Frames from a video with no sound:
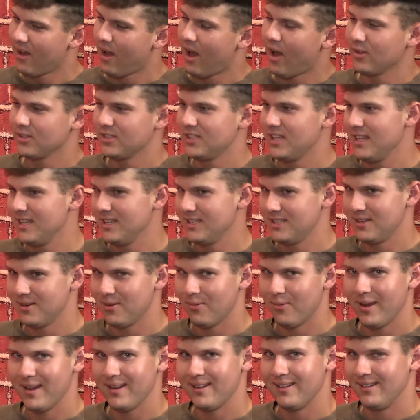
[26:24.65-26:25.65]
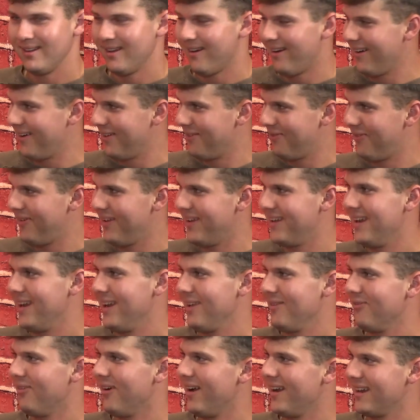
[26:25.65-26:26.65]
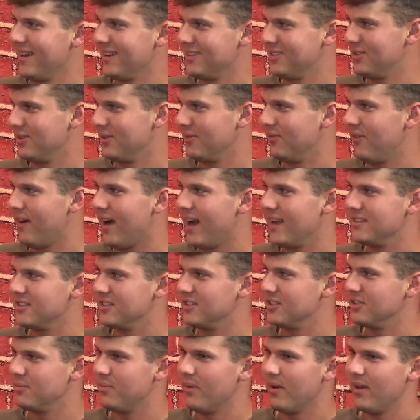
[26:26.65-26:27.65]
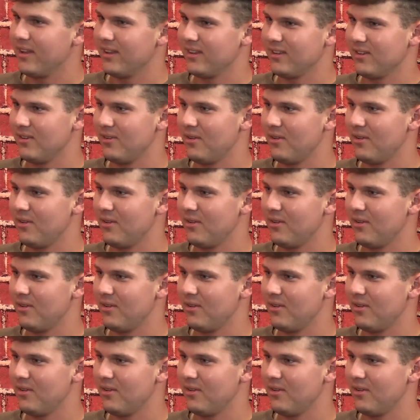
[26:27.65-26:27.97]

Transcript: I'll say this in a way to not offend any financial advisors, but